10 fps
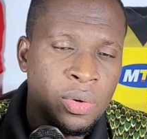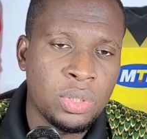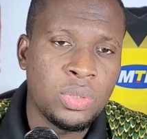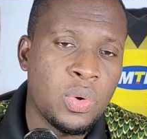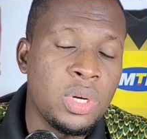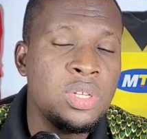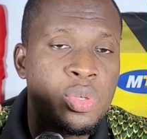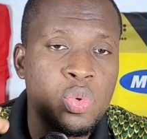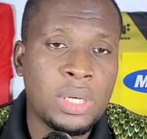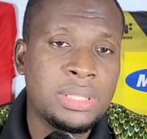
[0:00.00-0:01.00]
Kotoko
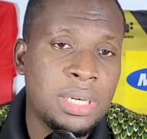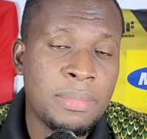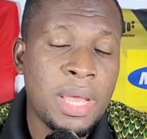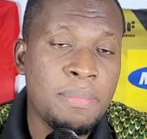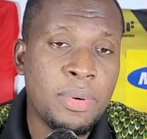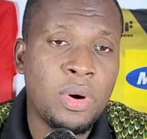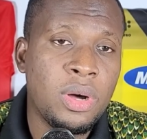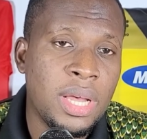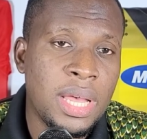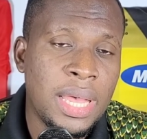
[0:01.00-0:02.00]
Nsuatreman
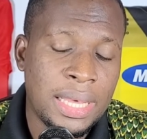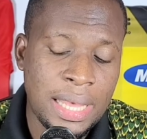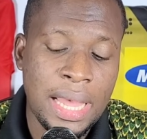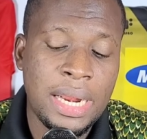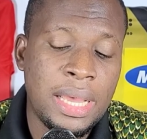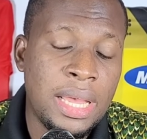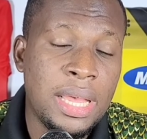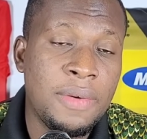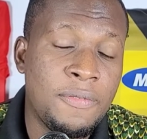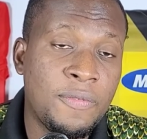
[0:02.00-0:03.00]
ball a
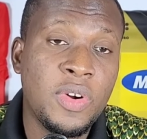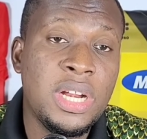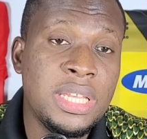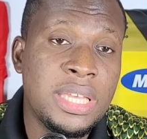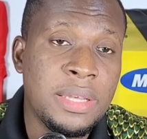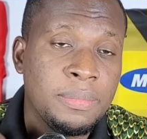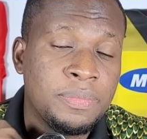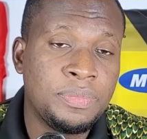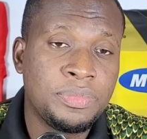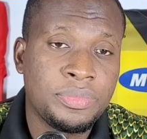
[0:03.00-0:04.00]
Ghana friendly game